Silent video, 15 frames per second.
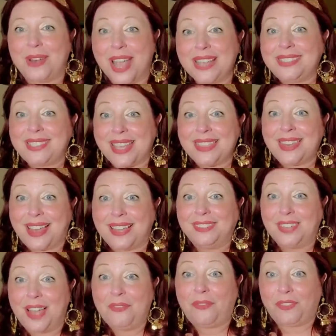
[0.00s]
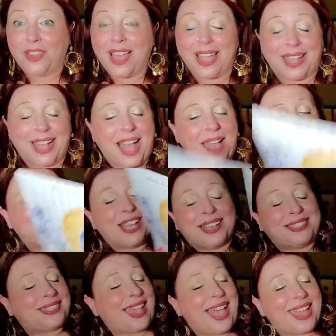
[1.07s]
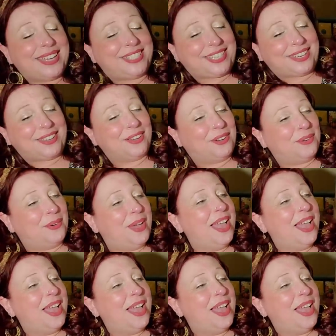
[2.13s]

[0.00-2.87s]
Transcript: When I say that I love flying objects, I do.